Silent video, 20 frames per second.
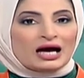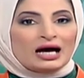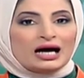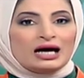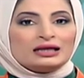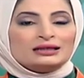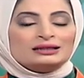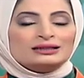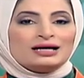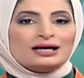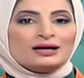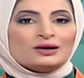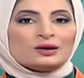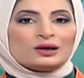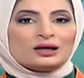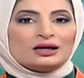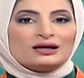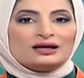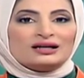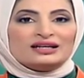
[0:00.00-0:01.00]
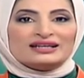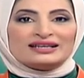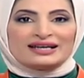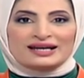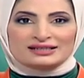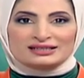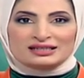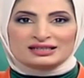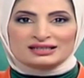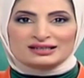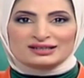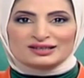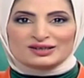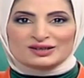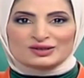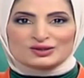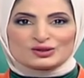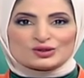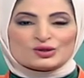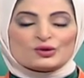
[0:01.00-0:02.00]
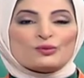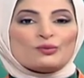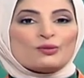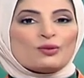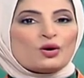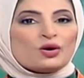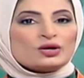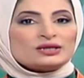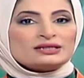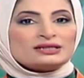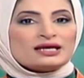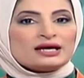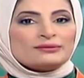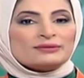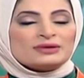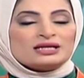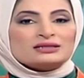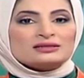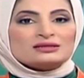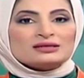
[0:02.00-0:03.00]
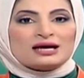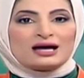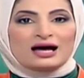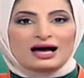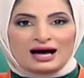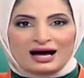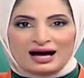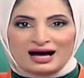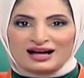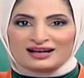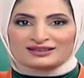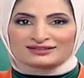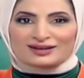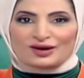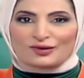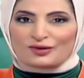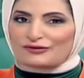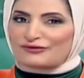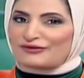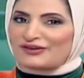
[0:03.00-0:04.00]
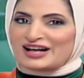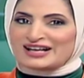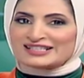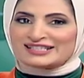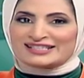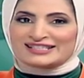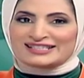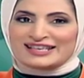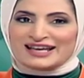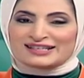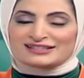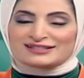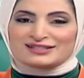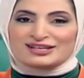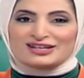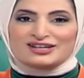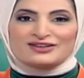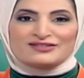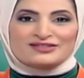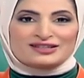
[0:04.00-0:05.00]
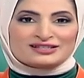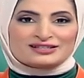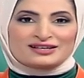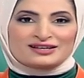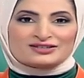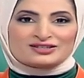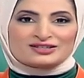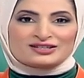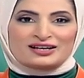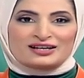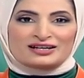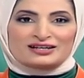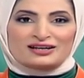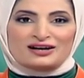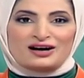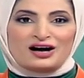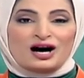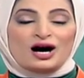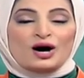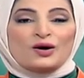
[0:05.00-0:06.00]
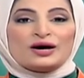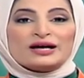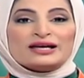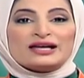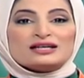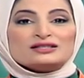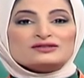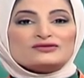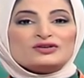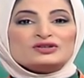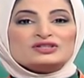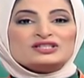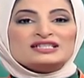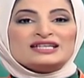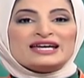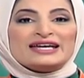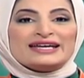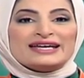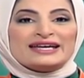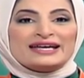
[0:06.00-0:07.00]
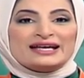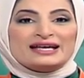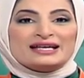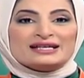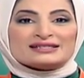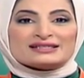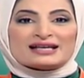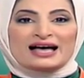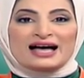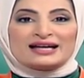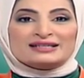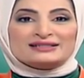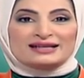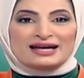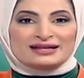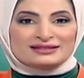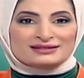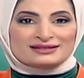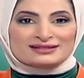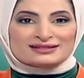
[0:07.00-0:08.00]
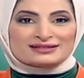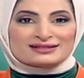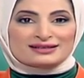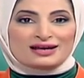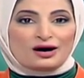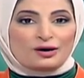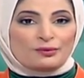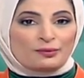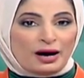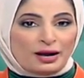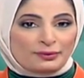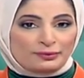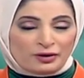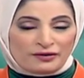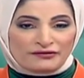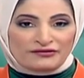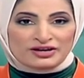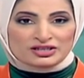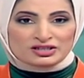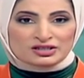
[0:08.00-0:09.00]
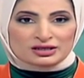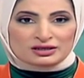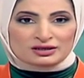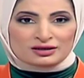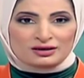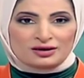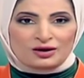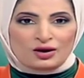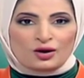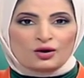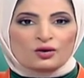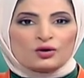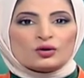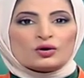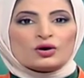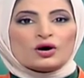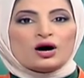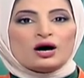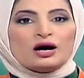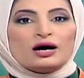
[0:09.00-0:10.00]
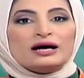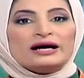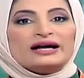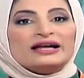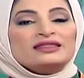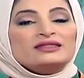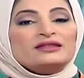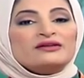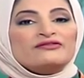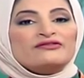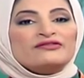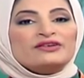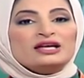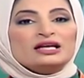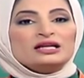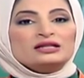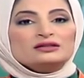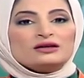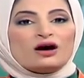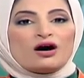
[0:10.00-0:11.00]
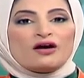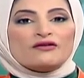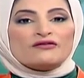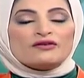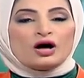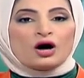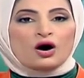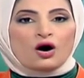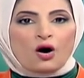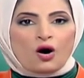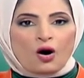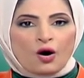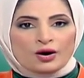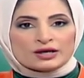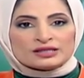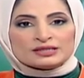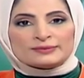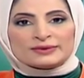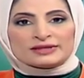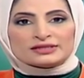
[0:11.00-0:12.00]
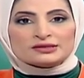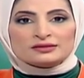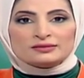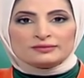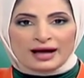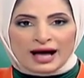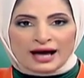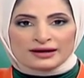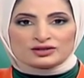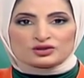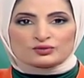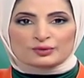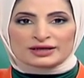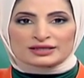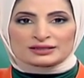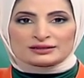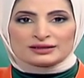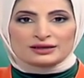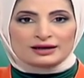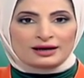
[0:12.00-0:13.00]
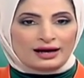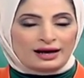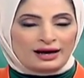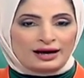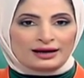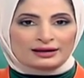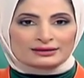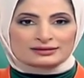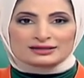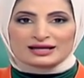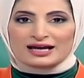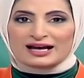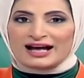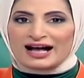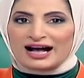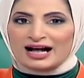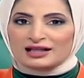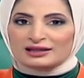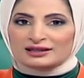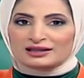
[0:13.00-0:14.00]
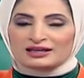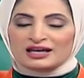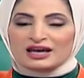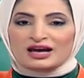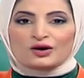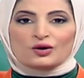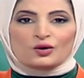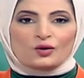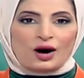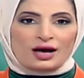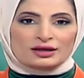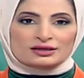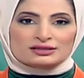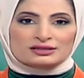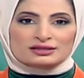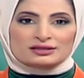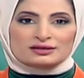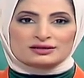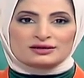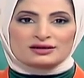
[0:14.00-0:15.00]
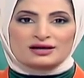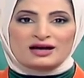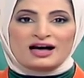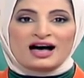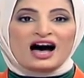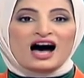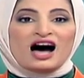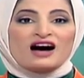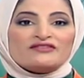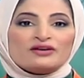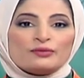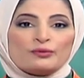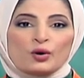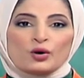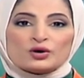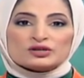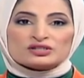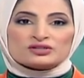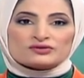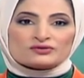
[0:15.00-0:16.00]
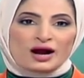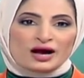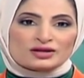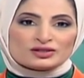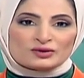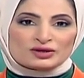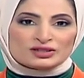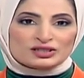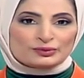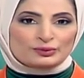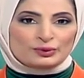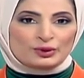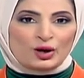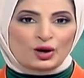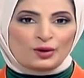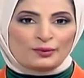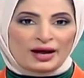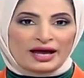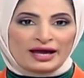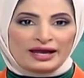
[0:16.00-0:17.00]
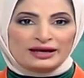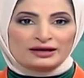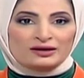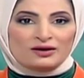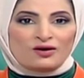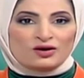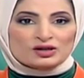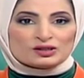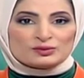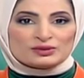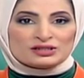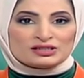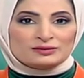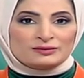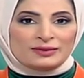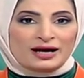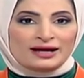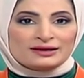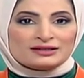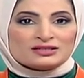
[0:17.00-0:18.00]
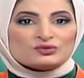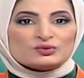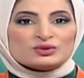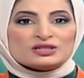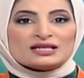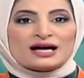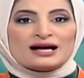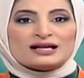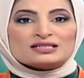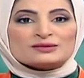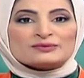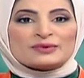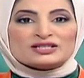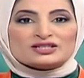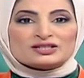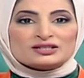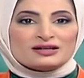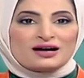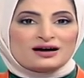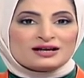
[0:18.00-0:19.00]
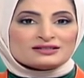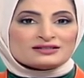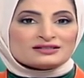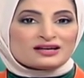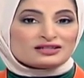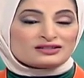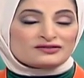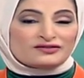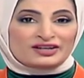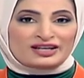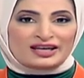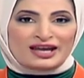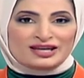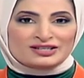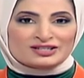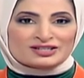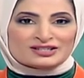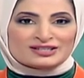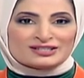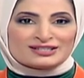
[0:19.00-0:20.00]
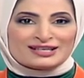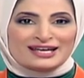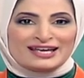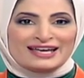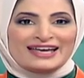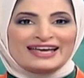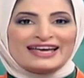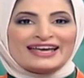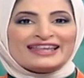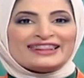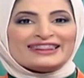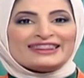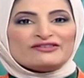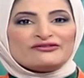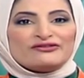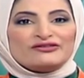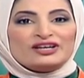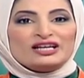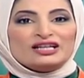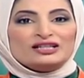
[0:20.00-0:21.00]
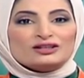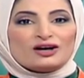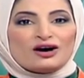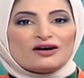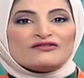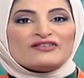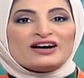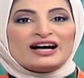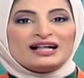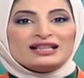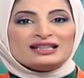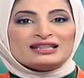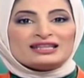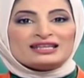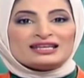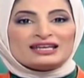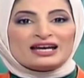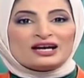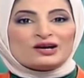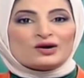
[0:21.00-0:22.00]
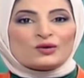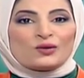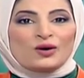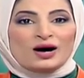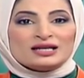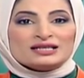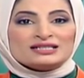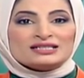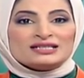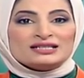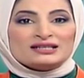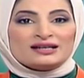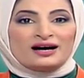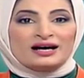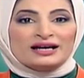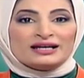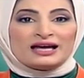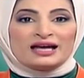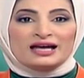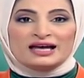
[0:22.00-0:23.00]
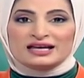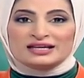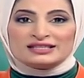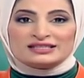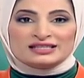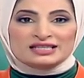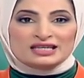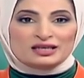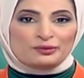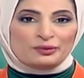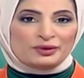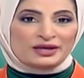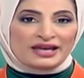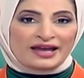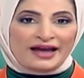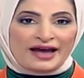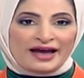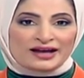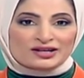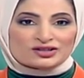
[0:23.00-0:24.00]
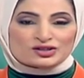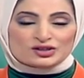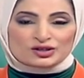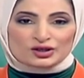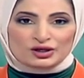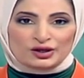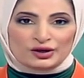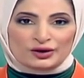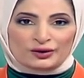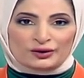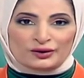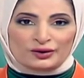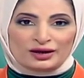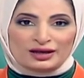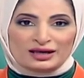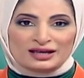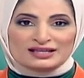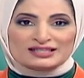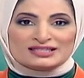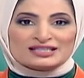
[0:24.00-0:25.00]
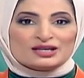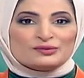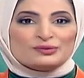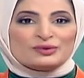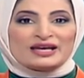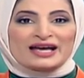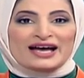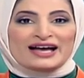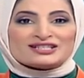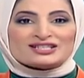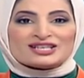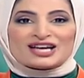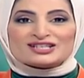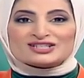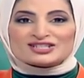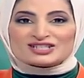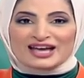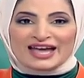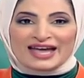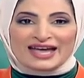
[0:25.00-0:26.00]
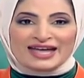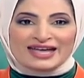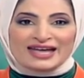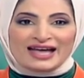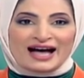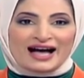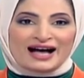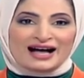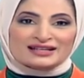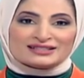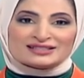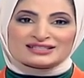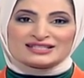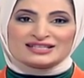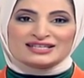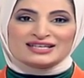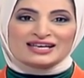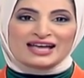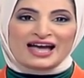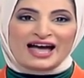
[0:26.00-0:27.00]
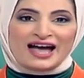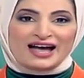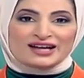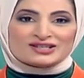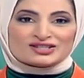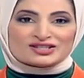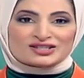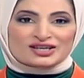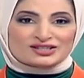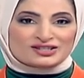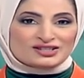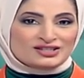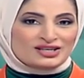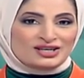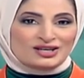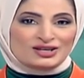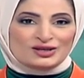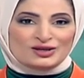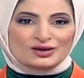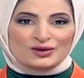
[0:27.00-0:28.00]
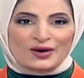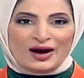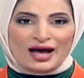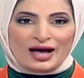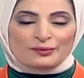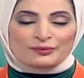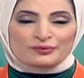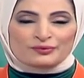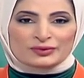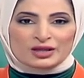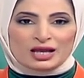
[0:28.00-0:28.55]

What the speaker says: And now, getting to more segments and our first guest here in the sunshine. Our guest for today is a dentist by profession who got in the field of hospital management and healthcare quality, have a postgraduate diploma in hospital management and specialized certifications in the field of healthcare quality like CPHQ, CPHHA and CHCQM.